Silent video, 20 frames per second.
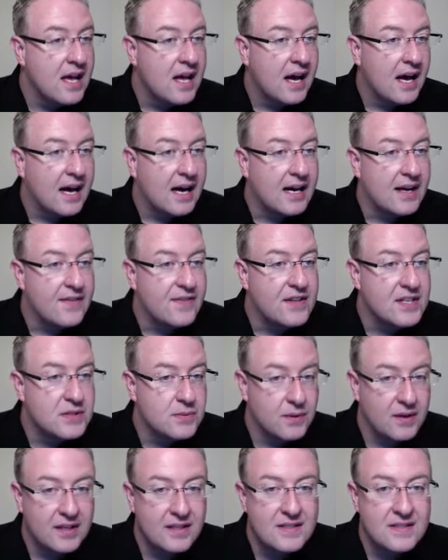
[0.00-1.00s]
Uh, this
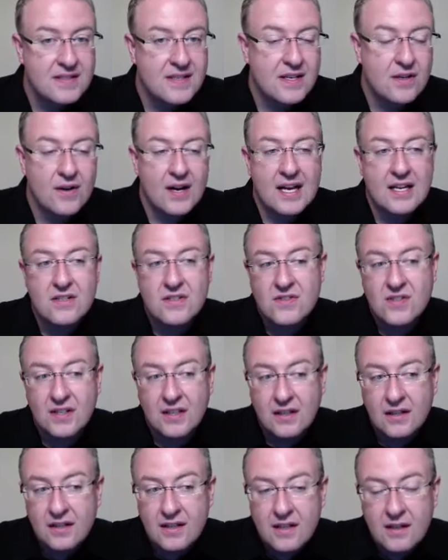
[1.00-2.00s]
one on Cedar Hedge is a
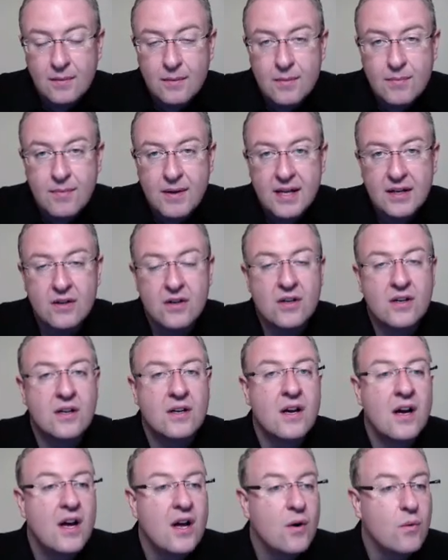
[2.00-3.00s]
little bit
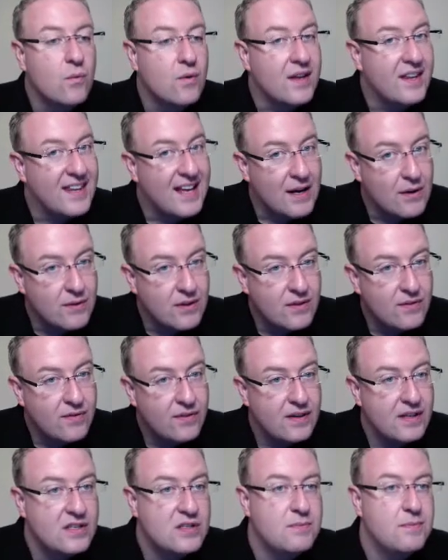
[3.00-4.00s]
bigger without the
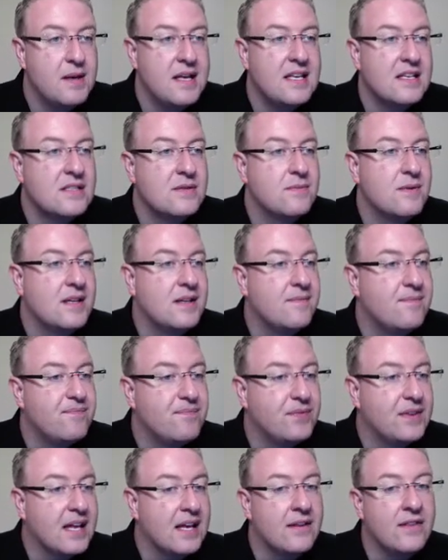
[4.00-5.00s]
finished basement.
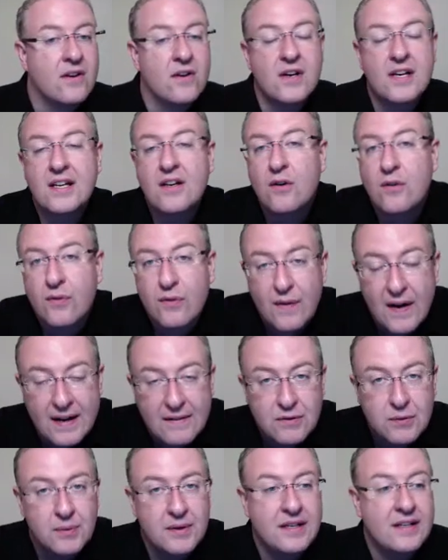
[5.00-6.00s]
And there you go,
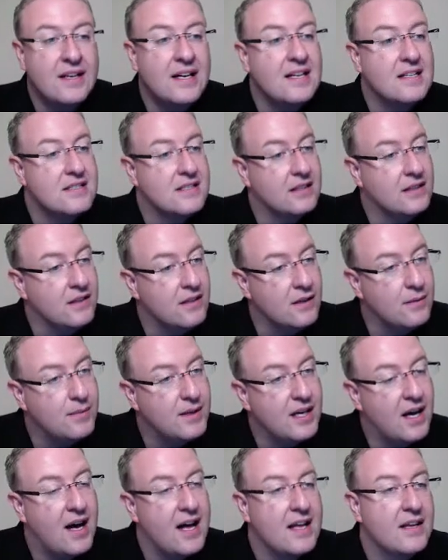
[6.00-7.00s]
529. It's a little
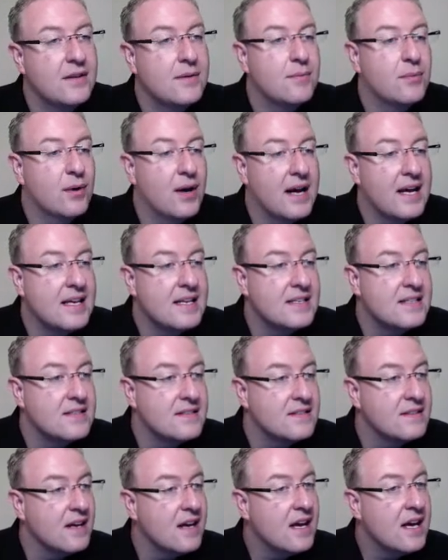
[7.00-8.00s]
bit high on the
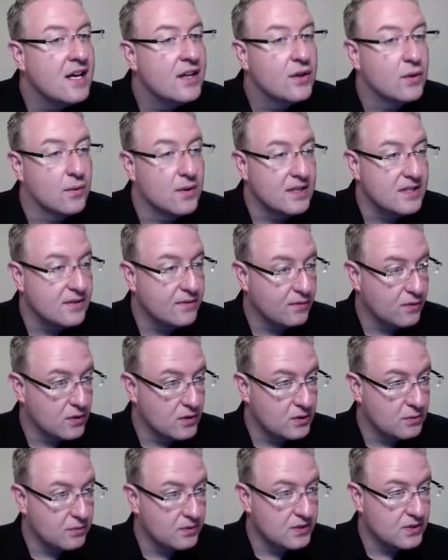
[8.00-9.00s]
price. There is a
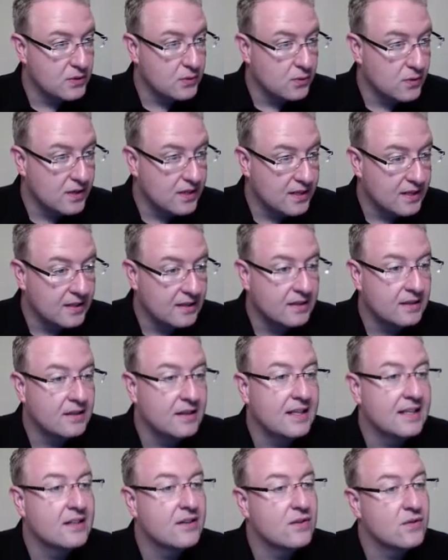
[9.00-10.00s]
virtual tour you can
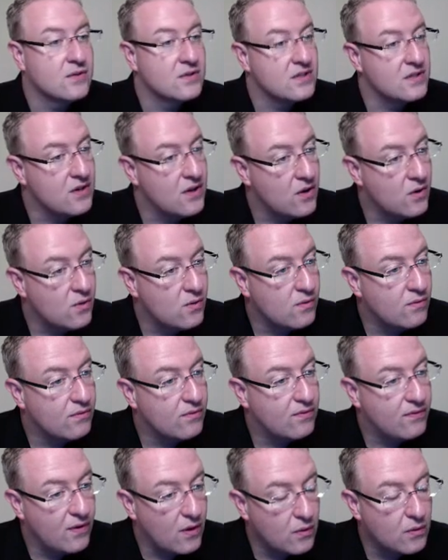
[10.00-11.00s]
click. There's no
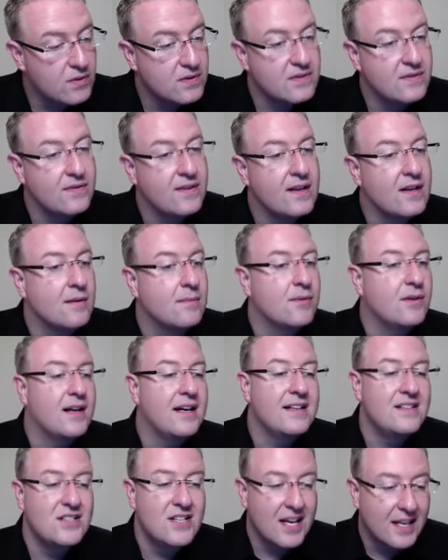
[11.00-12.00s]
photos available.
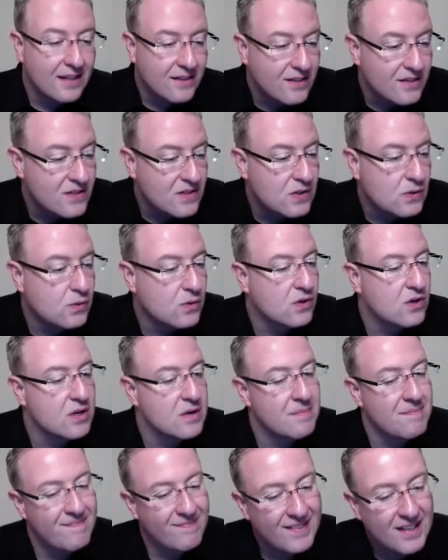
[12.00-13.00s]
I checked the
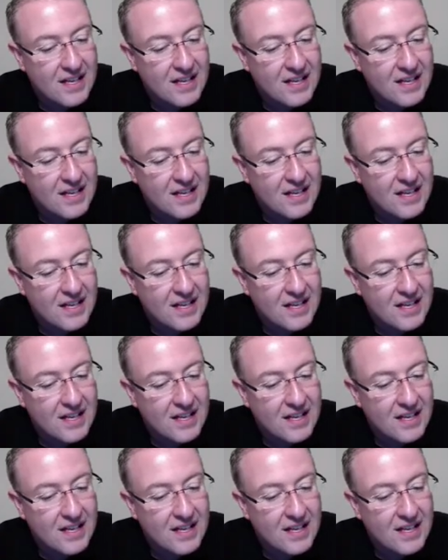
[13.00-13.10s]
tour